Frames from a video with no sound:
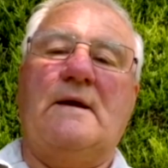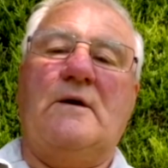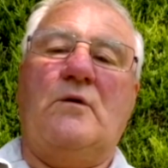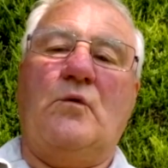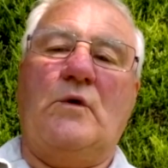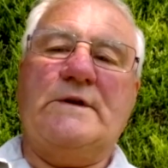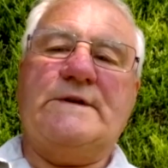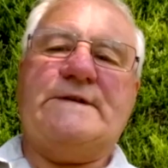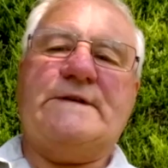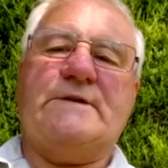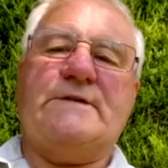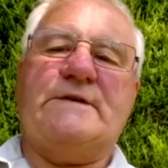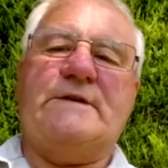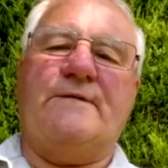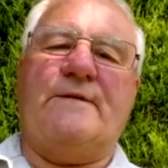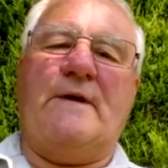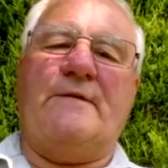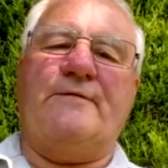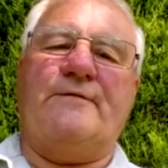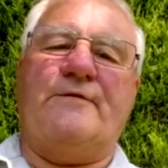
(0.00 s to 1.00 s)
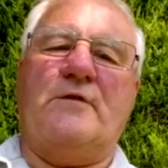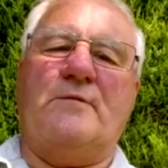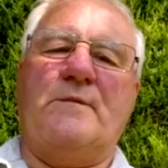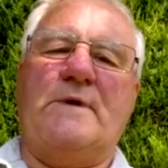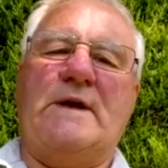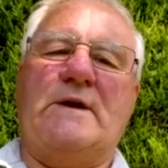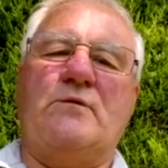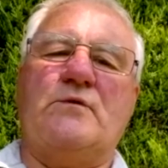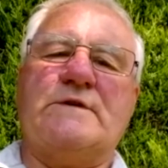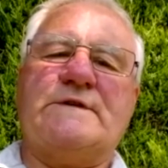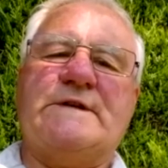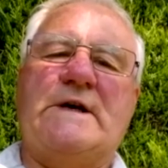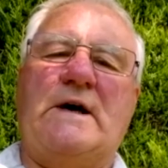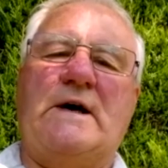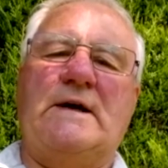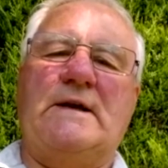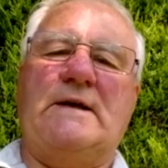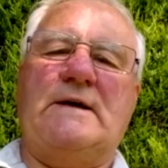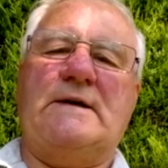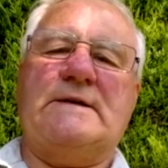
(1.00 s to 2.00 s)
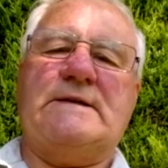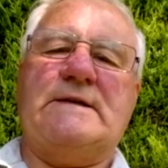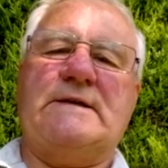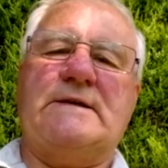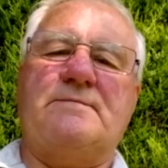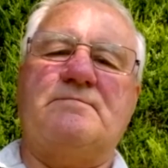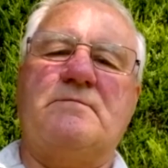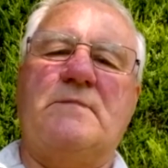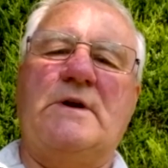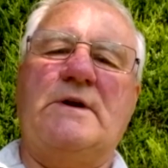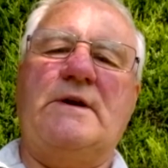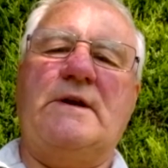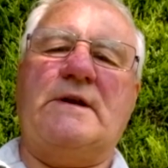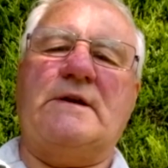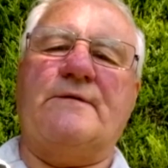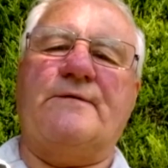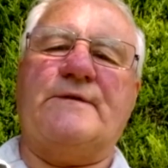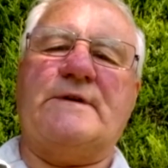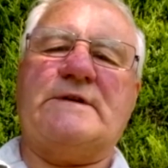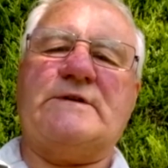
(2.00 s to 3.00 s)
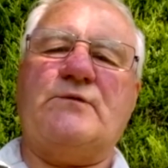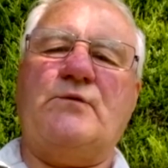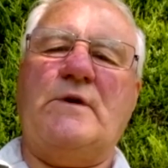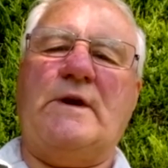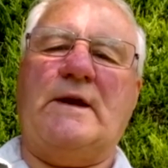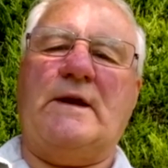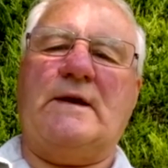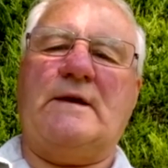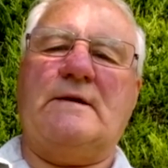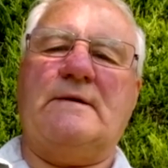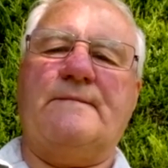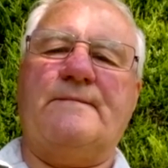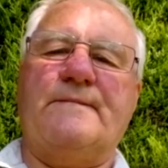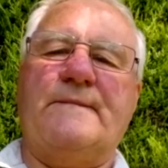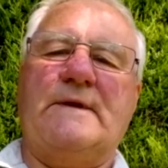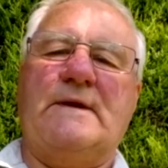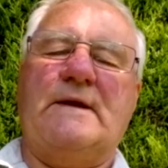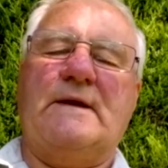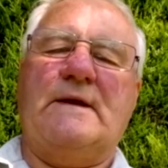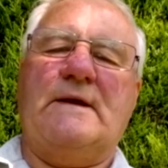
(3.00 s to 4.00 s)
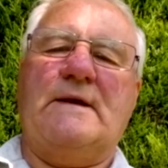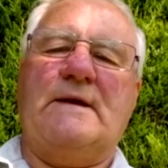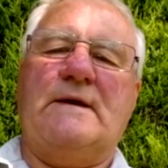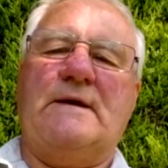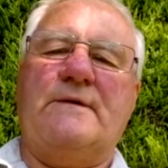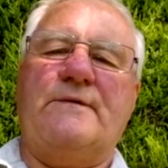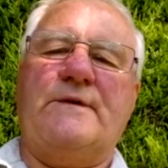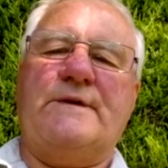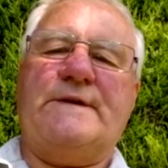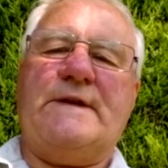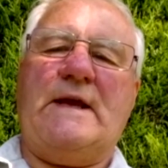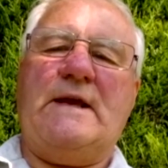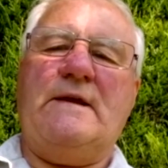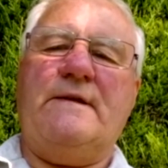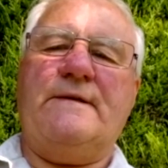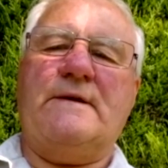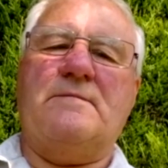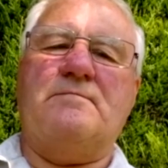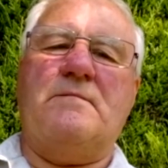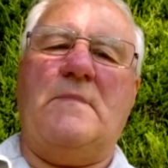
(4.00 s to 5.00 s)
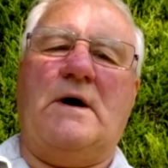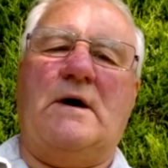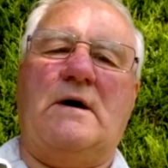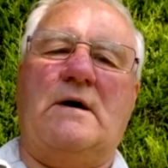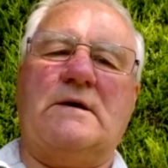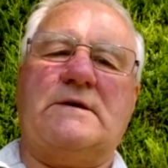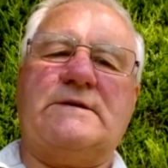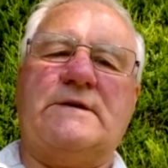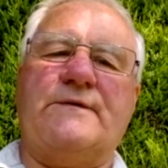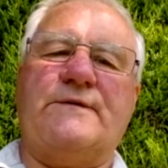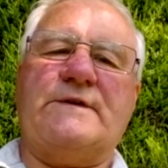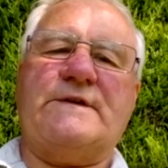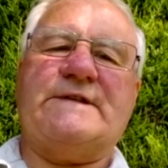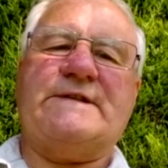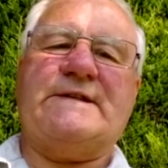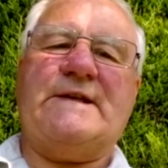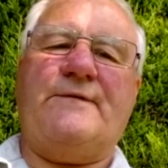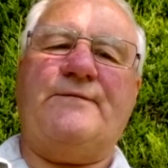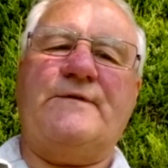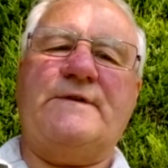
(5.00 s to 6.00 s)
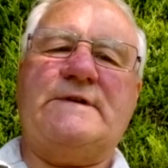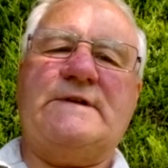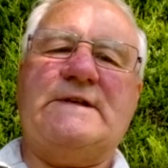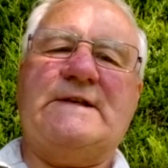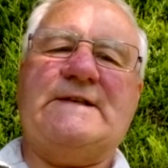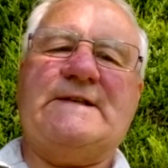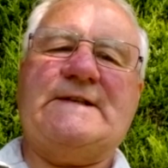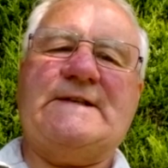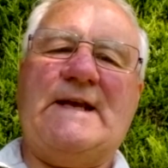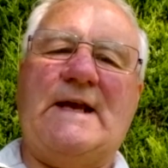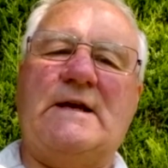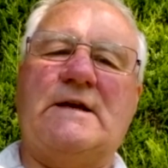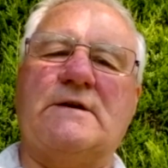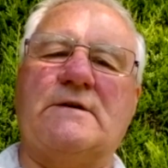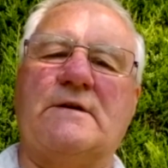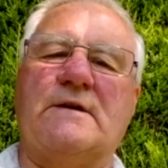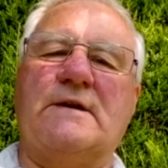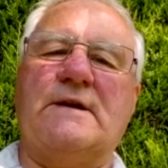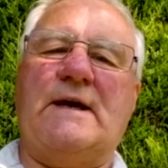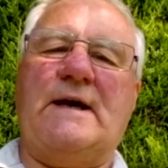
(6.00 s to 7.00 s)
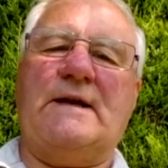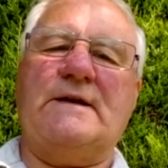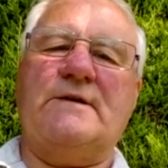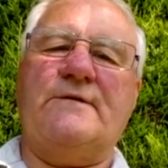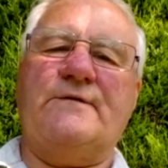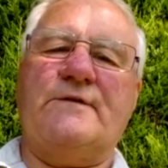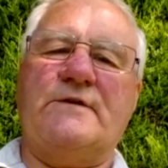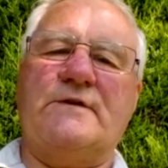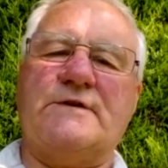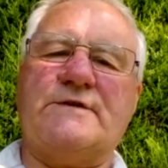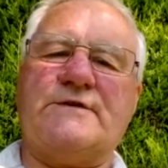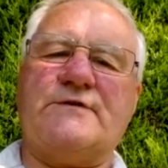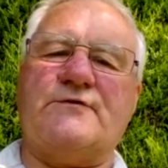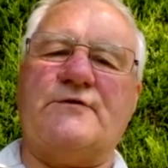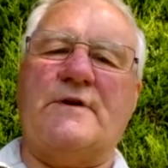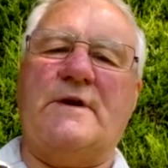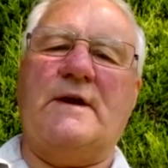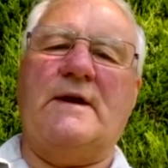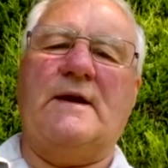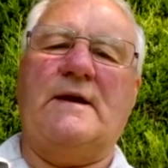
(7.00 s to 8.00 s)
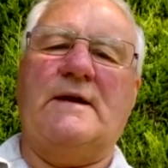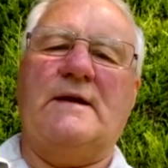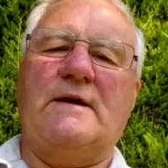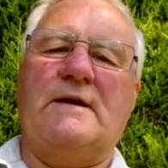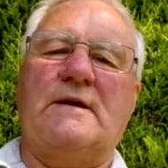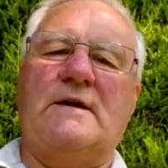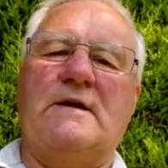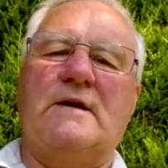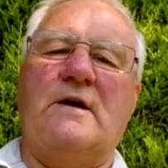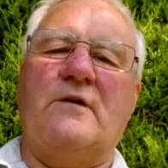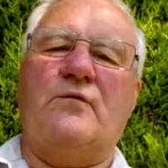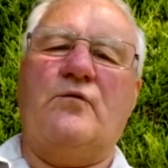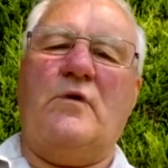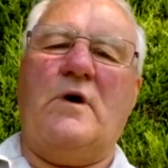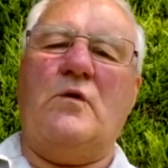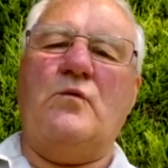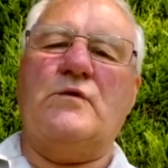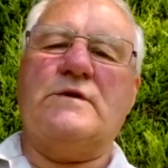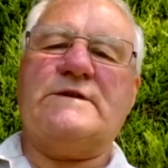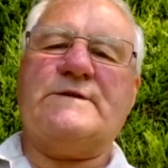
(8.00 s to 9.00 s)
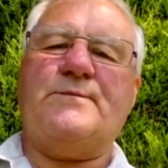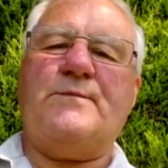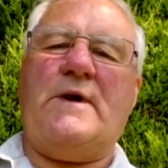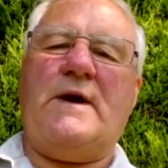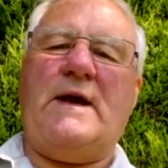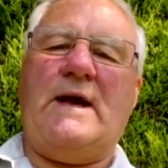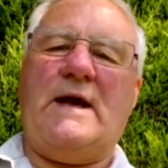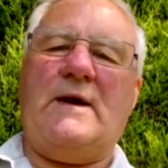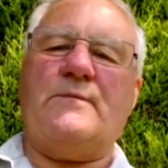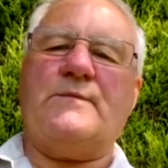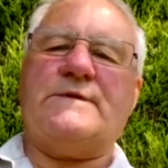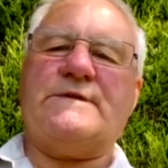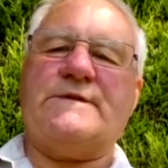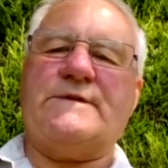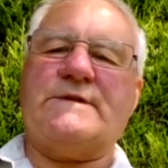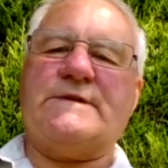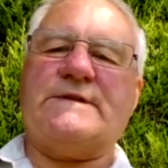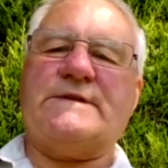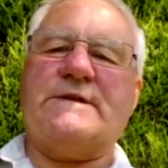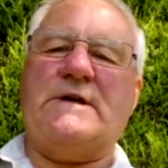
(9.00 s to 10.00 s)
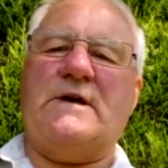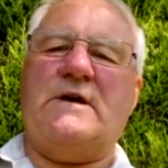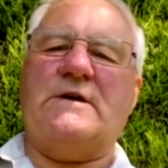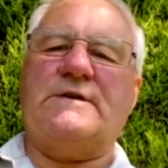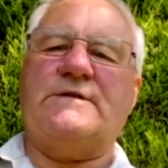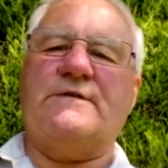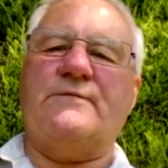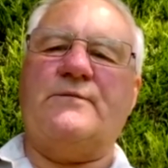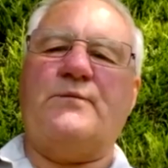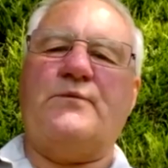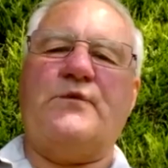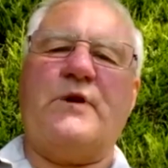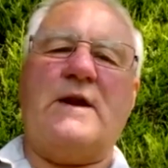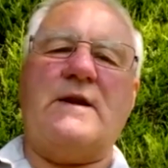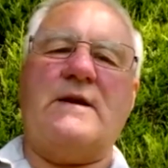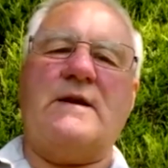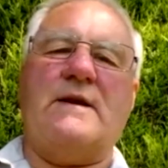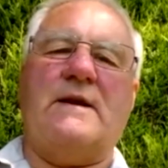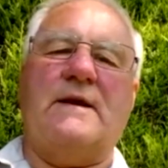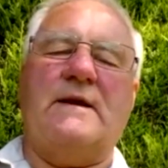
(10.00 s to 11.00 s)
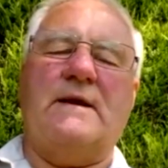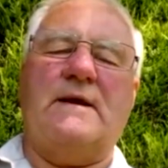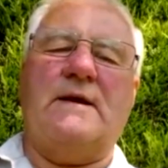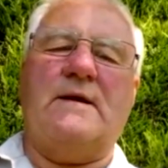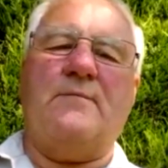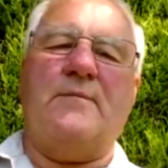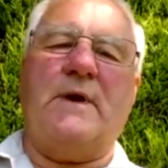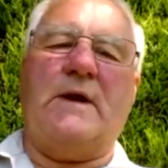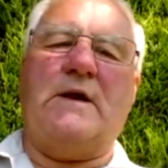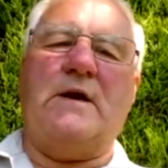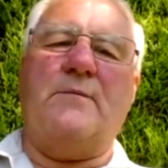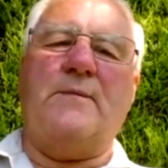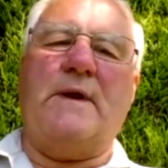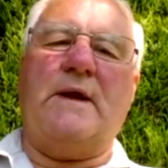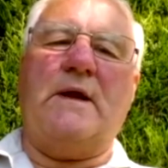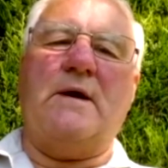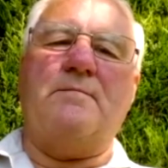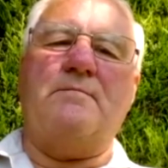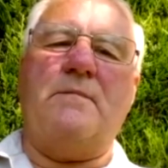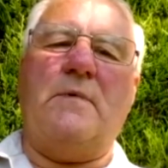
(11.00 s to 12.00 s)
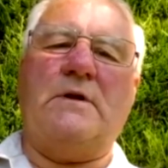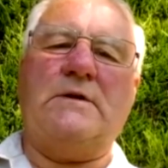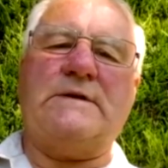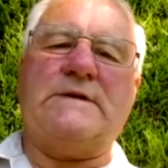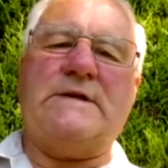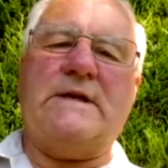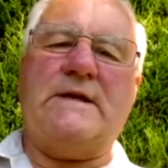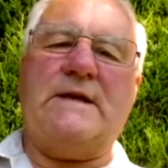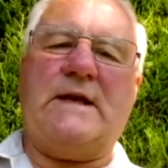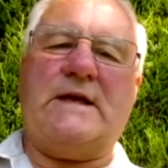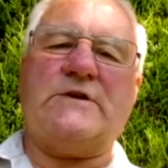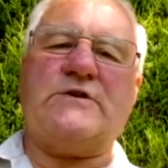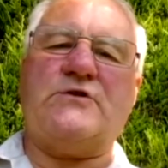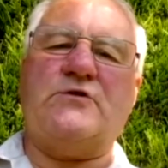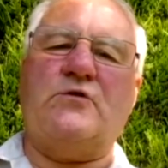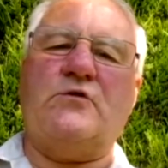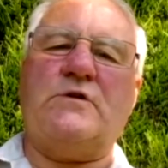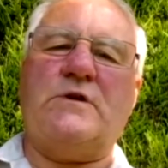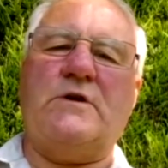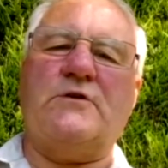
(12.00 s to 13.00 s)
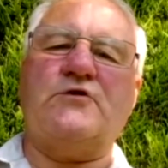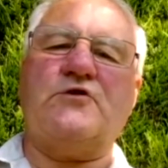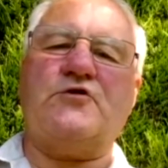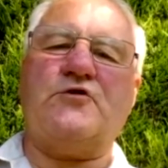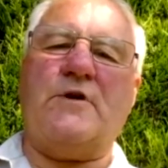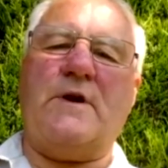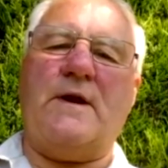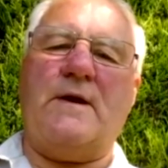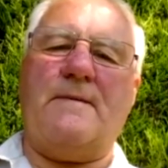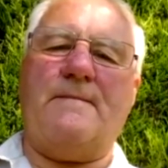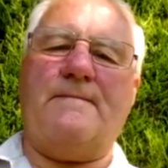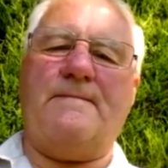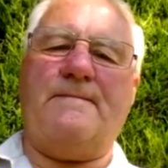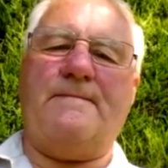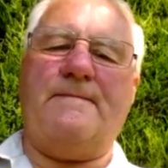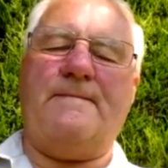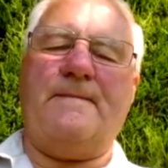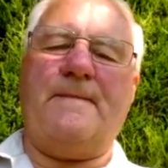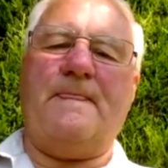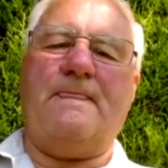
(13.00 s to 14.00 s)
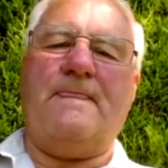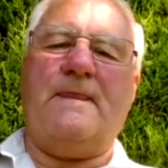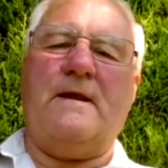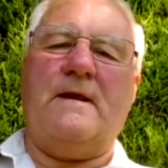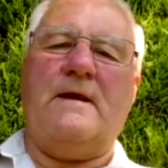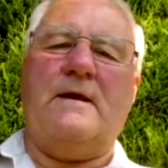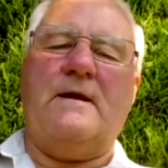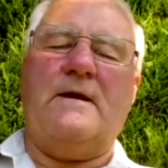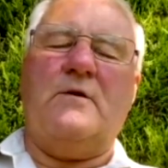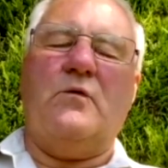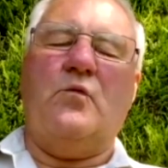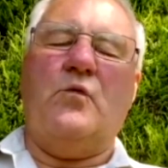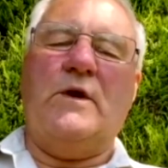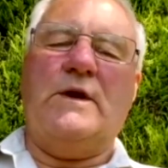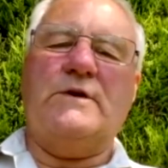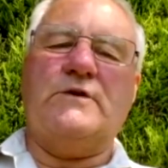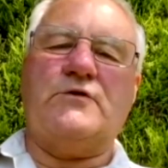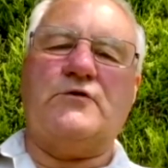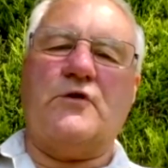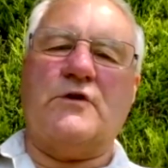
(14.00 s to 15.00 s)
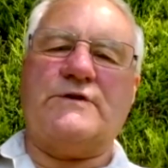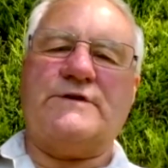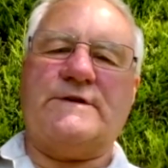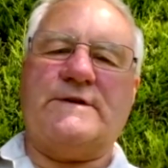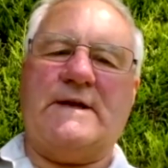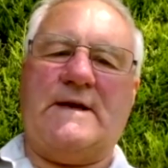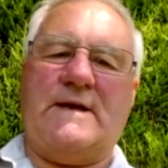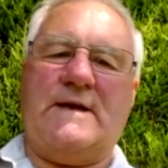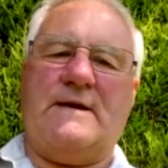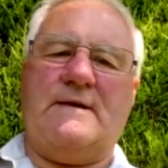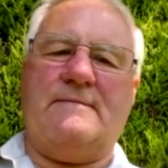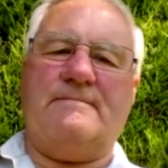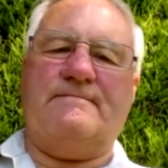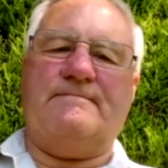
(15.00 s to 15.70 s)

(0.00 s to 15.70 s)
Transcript: One such event for me was highlighted on Monday of this week, the day that marked the 72nd anniversary of what was perhaps the start of Britain becoming a multinational country, Windrush Day.